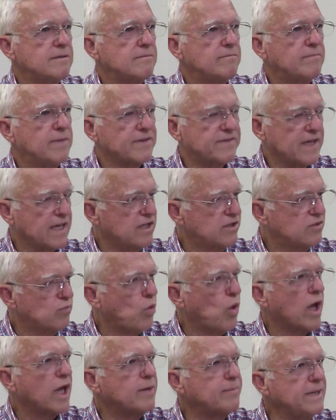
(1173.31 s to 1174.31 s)
But they
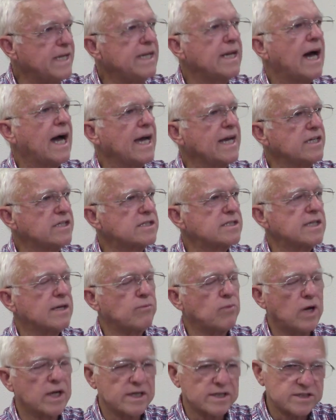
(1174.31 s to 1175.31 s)
want to be nice, they
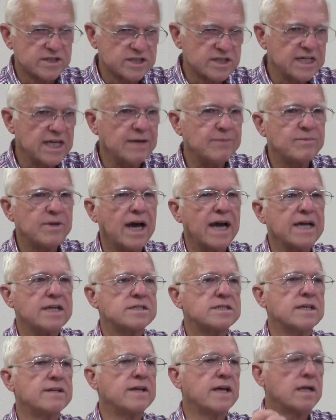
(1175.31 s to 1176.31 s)
want to seem nice,
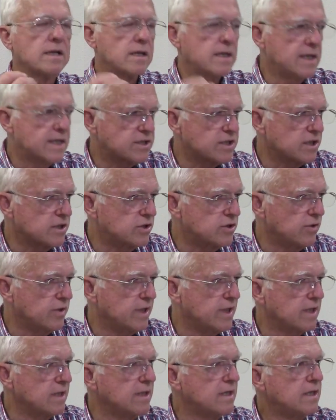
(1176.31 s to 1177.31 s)
and they'll listen to
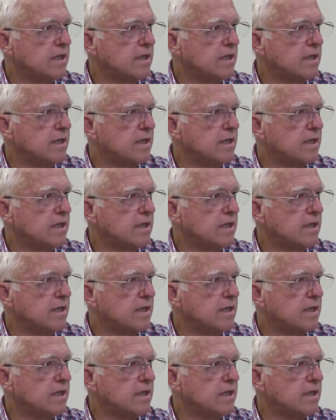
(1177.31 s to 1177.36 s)
you.